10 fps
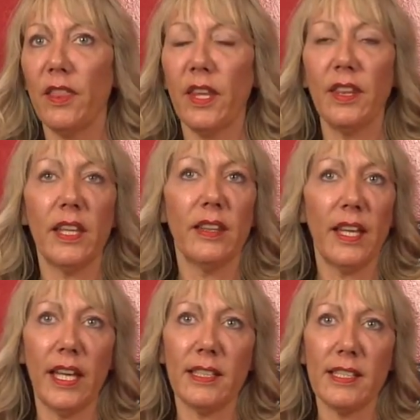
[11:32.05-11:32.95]
then
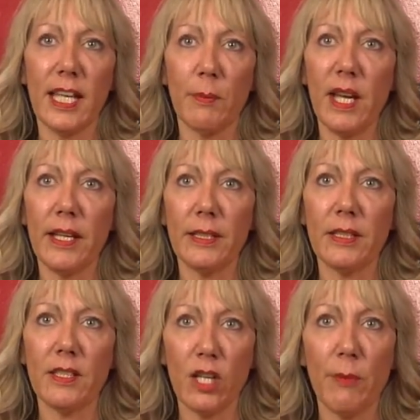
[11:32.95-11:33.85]
they had to take my
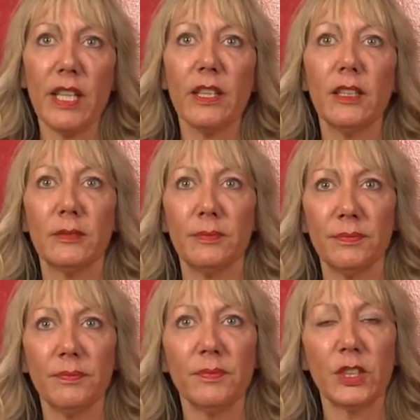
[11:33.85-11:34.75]
stomach.
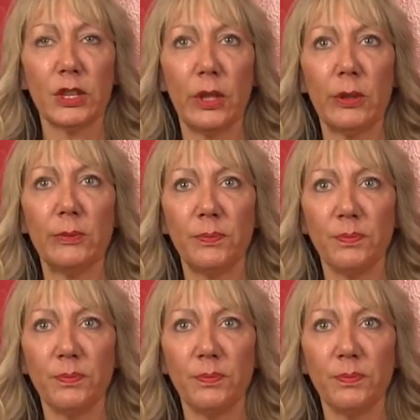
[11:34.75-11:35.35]
So